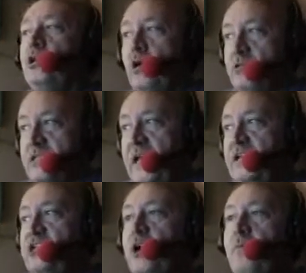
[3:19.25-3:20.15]
No
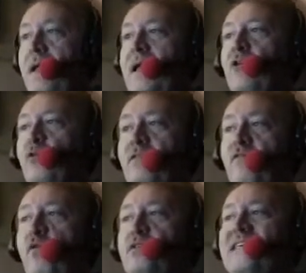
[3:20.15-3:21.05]
state shall make or
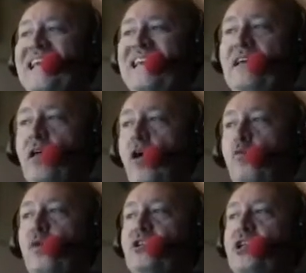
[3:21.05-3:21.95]
enforce any
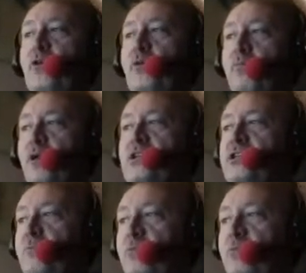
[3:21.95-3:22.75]
law which shall abridge the